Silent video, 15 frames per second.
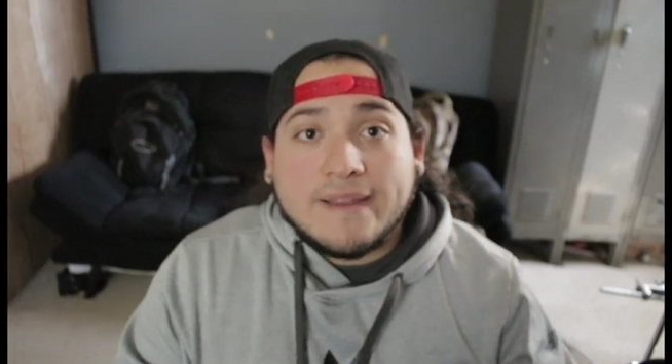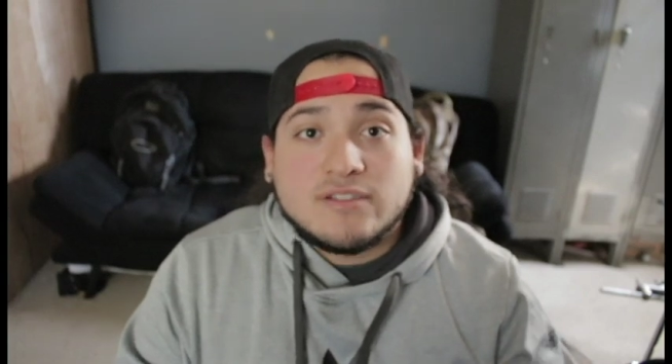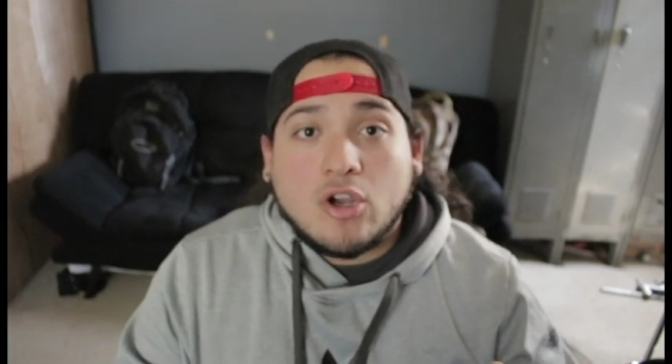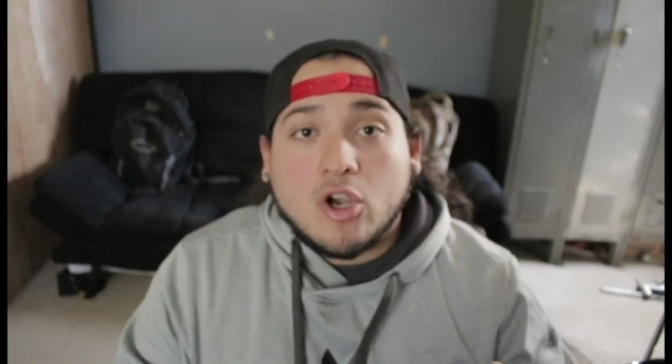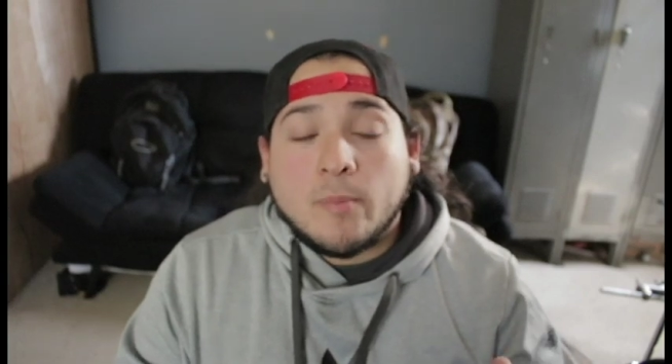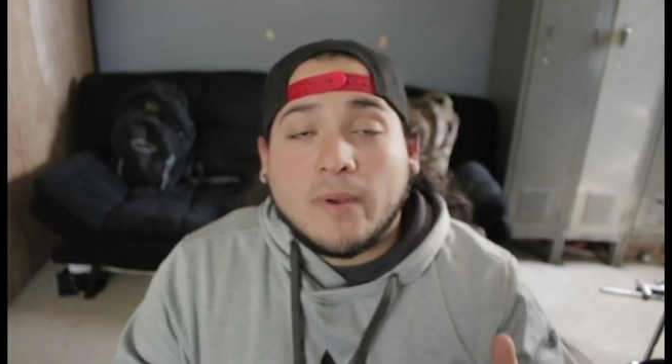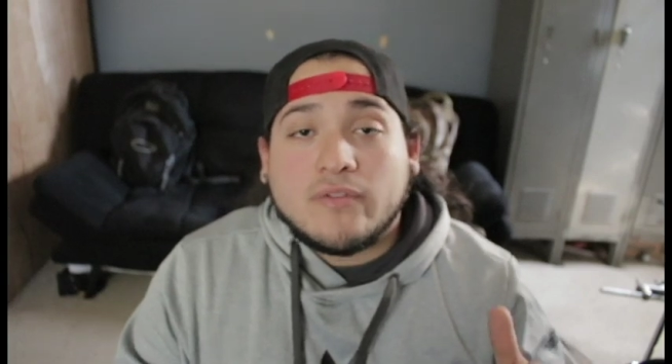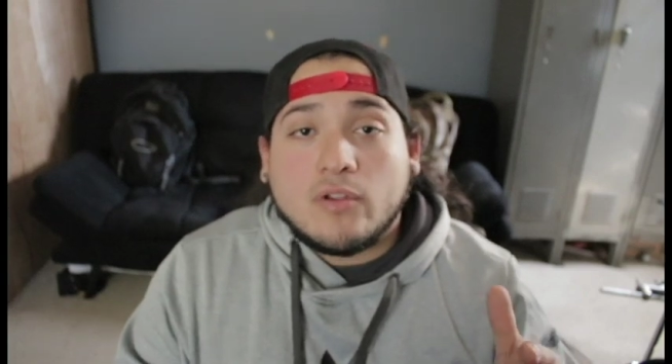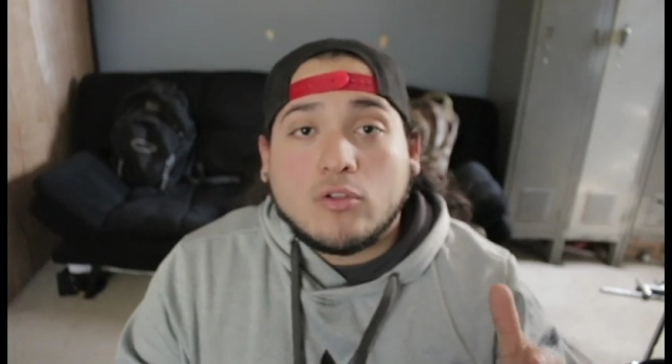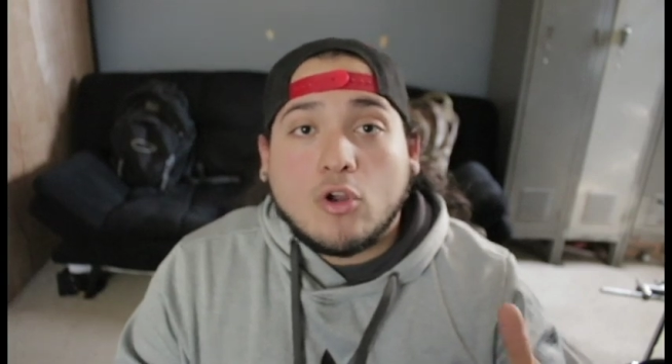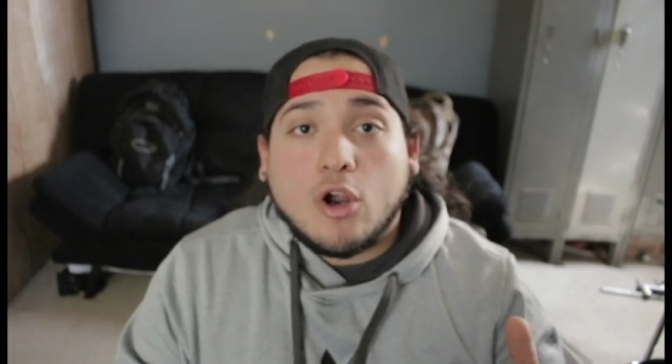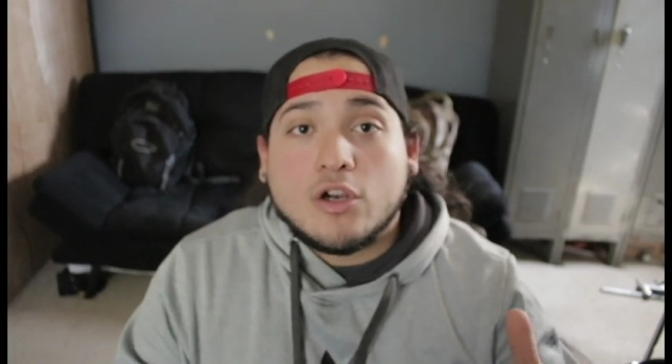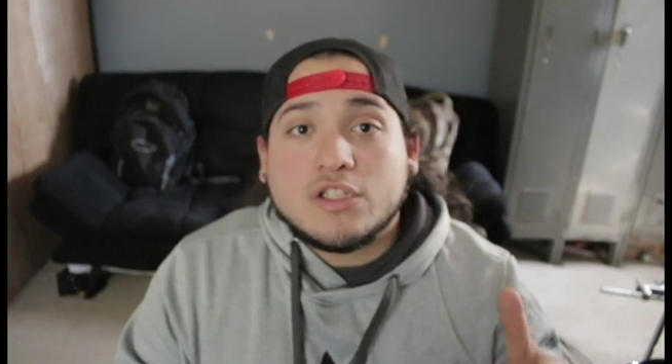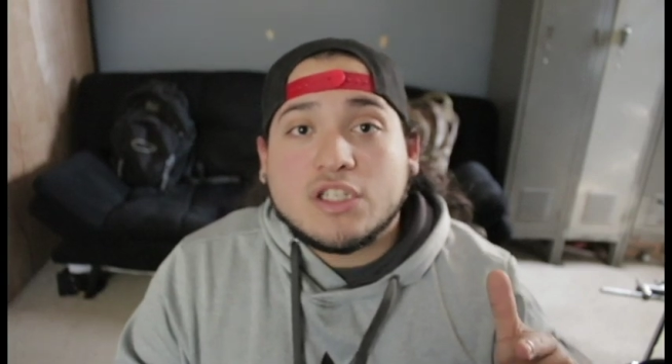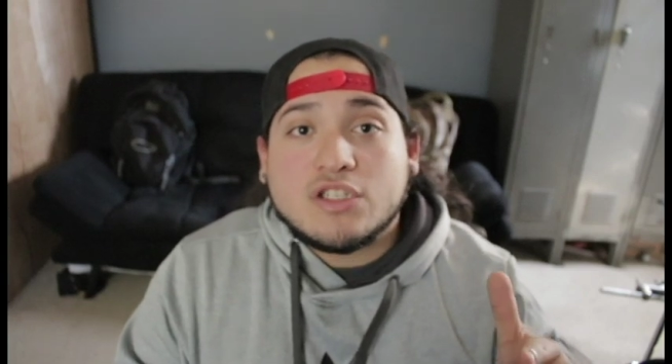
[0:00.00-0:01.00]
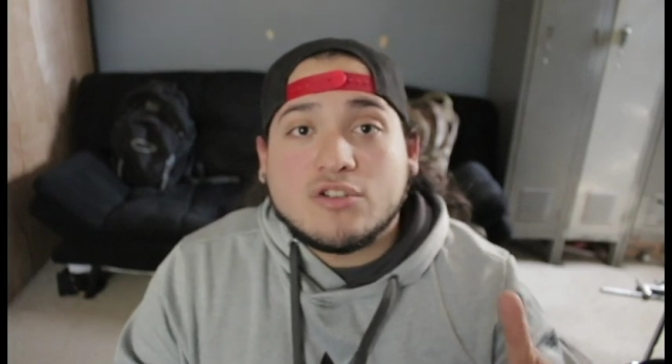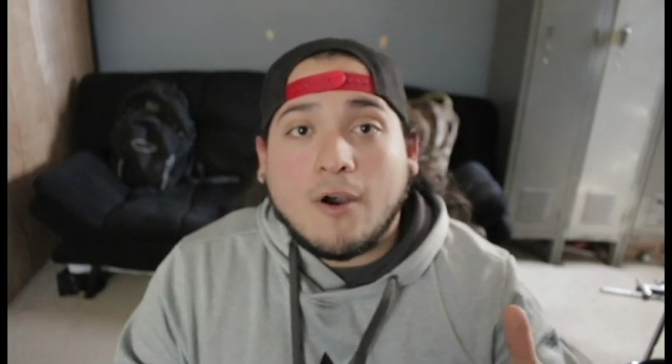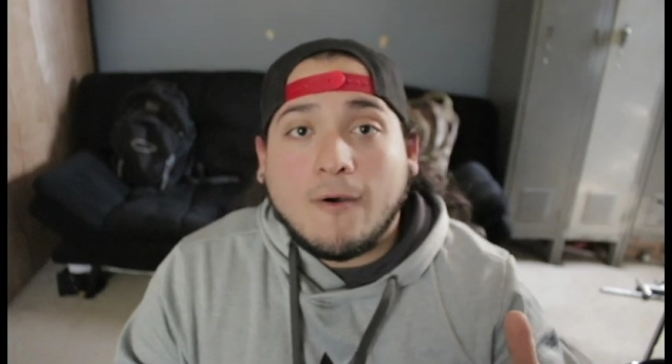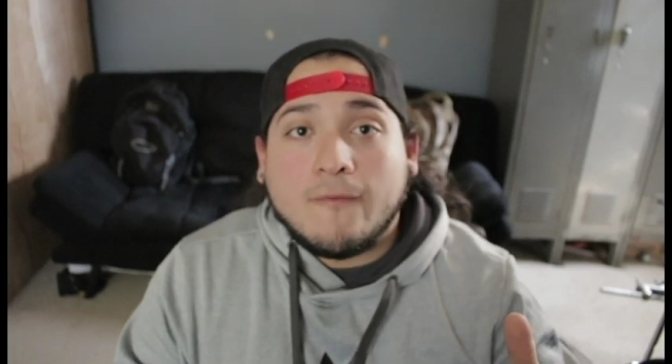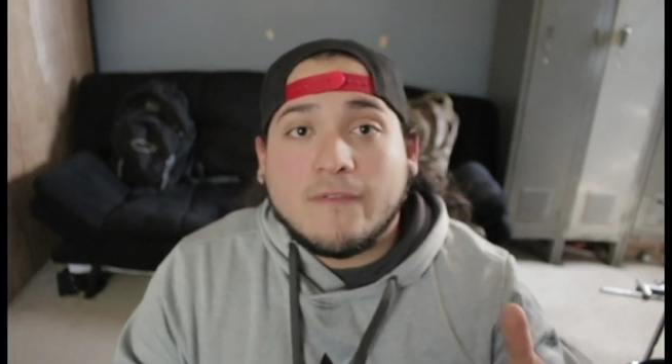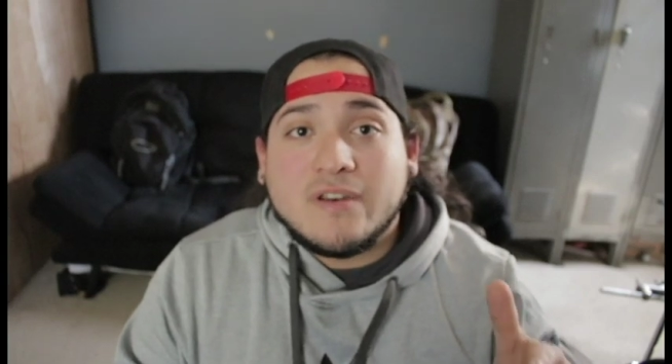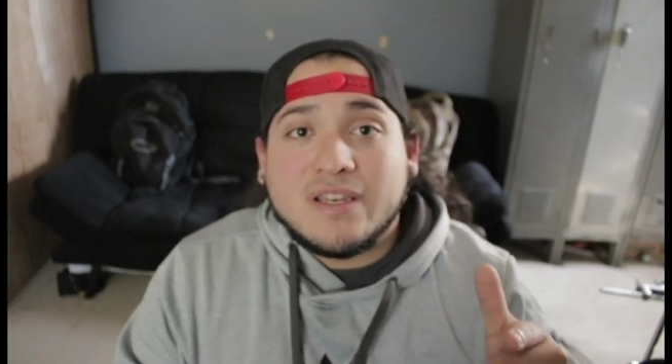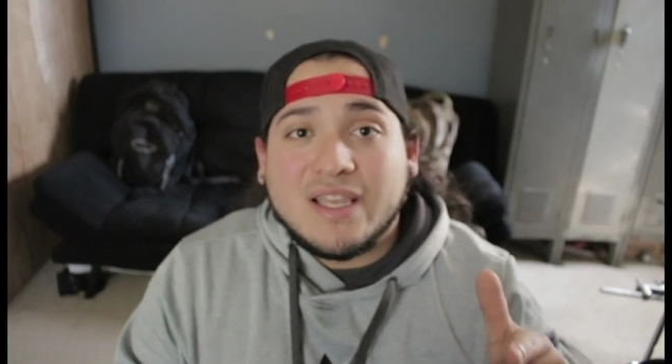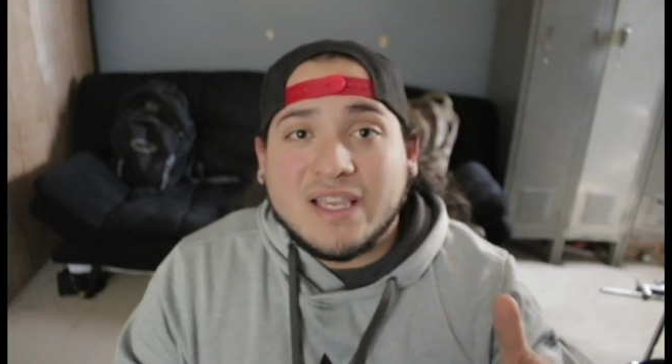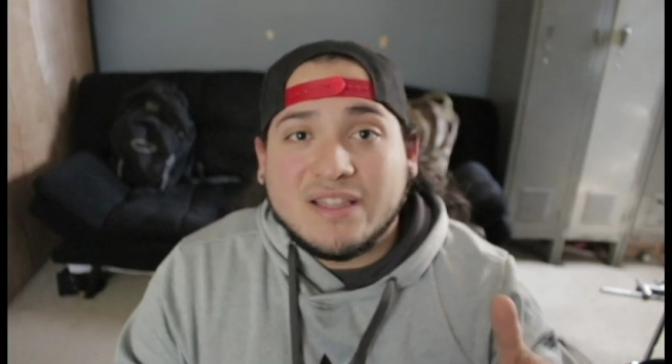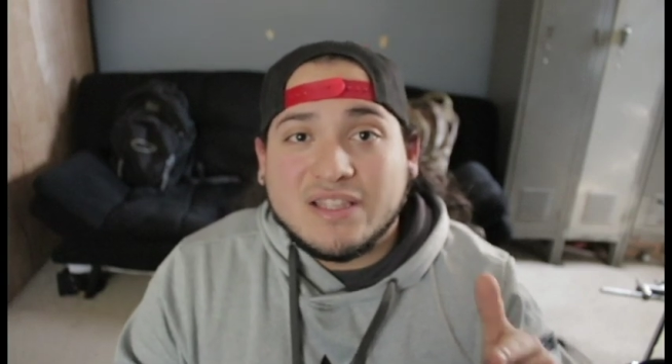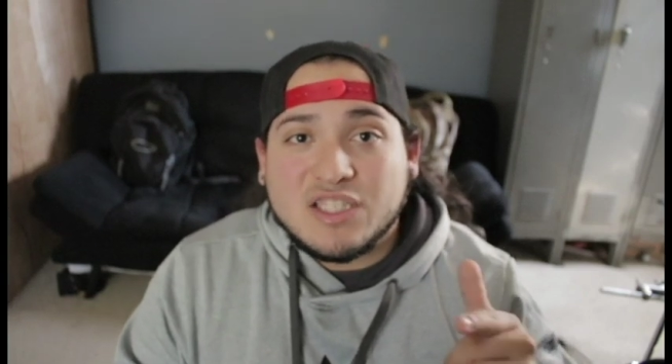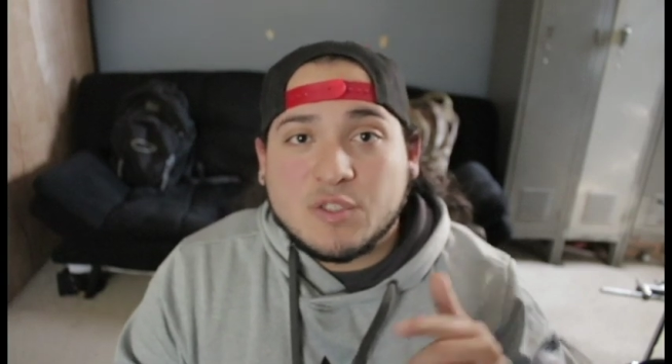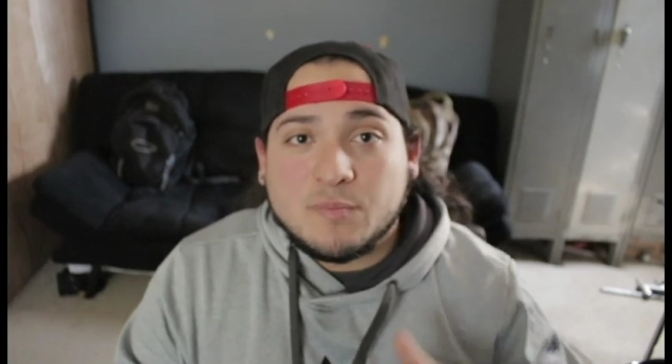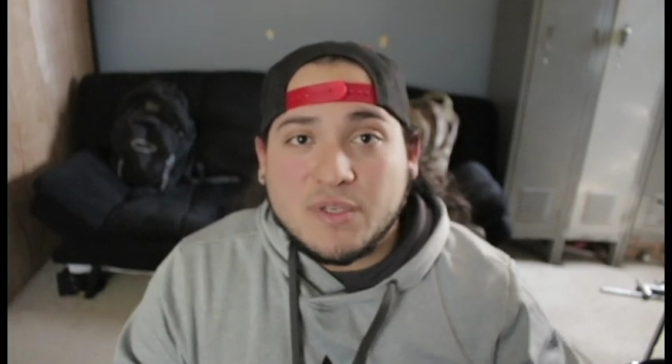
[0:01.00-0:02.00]
and talk about the largest dolphin
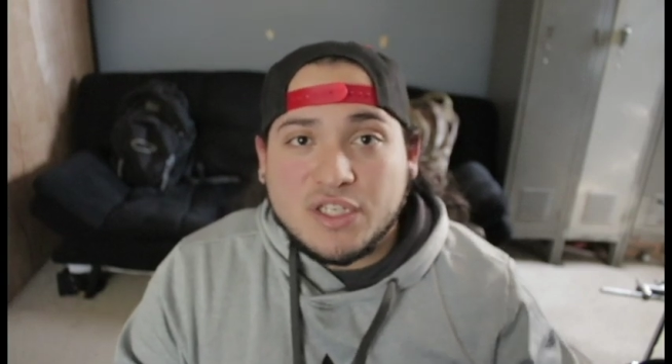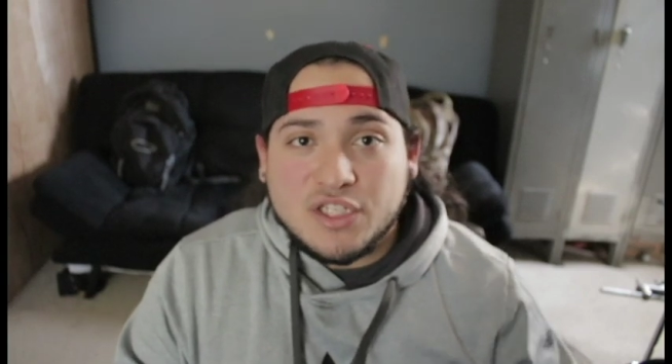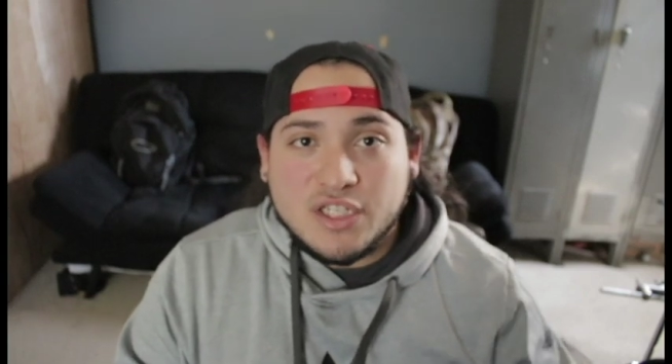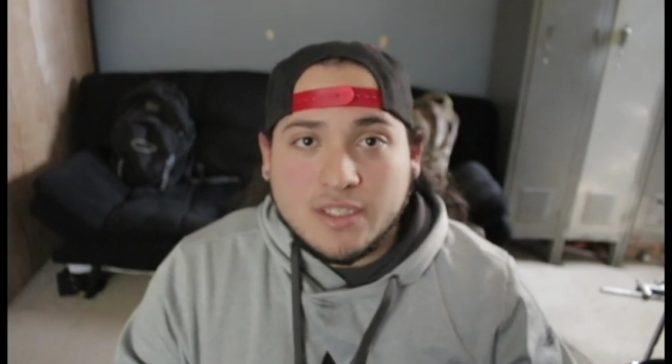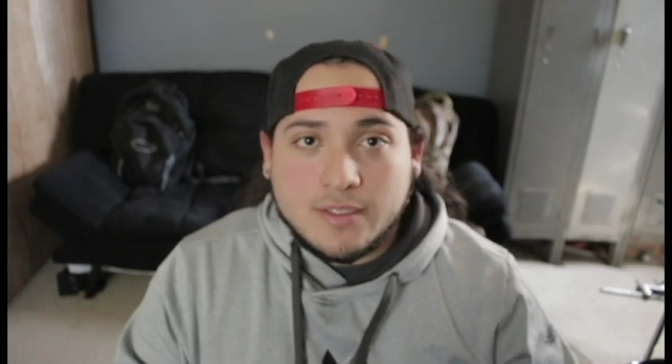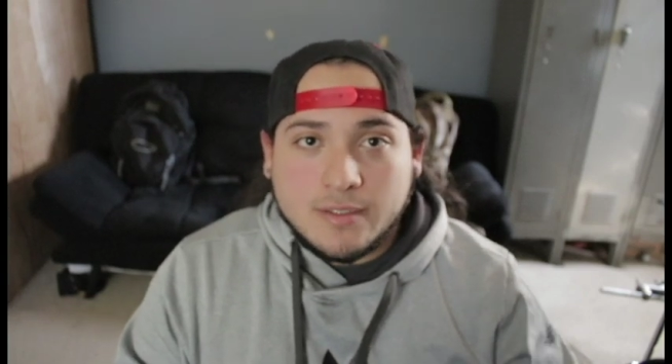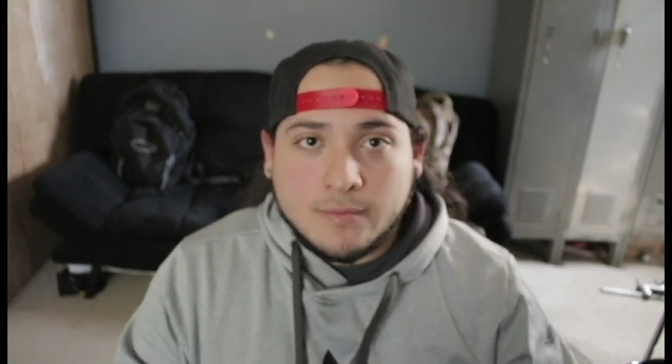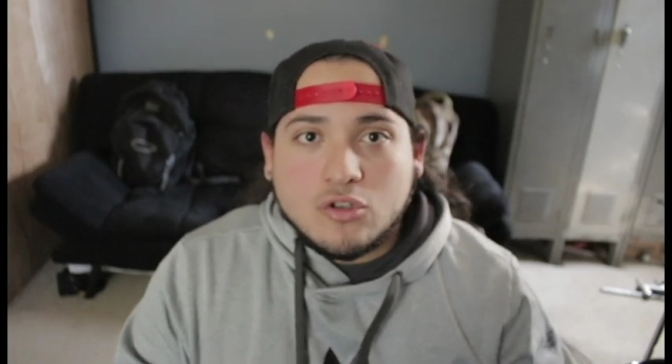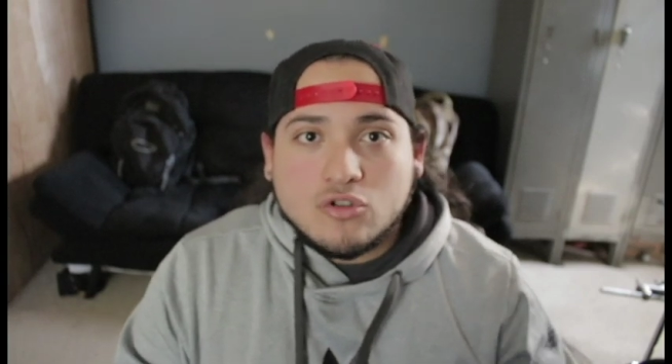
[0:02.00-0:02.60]
in the species.